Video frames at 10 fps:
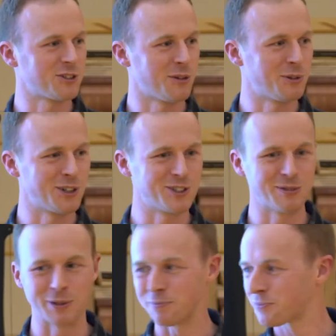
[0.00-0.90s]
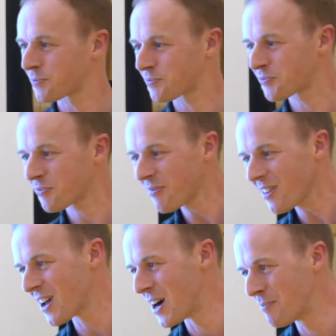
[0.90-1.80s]
terminology, but.
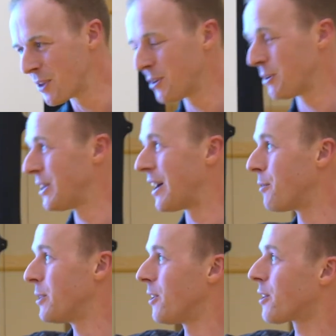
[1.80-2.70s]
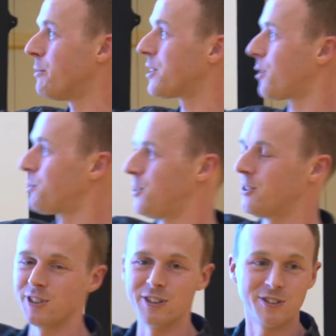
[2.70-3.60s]
There'll be a lot of missed
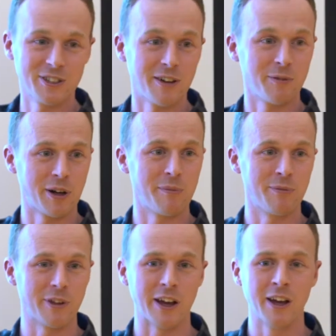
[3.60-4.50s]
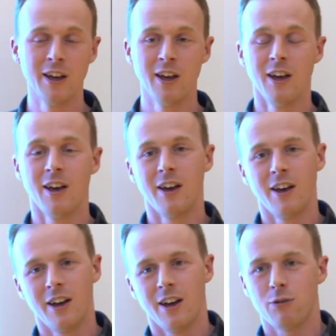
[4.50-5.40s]
opportunities. There.
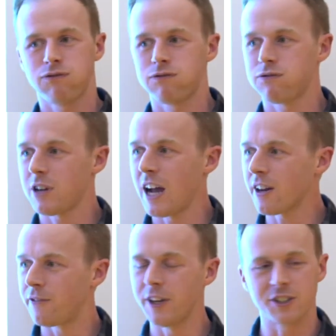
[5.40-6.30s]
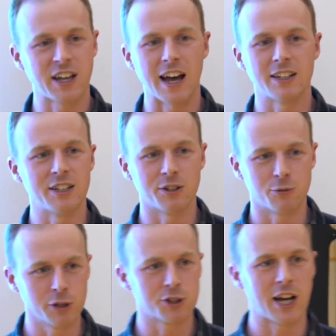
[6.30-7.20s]
How to fix that is a
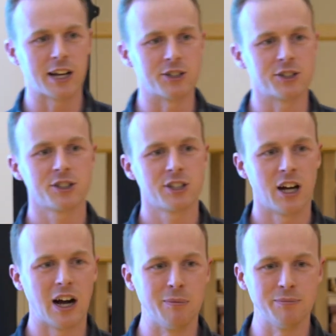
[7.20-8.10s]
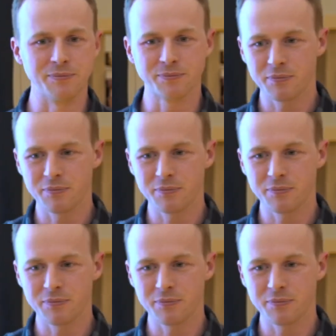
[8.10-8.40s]
real challenge. I've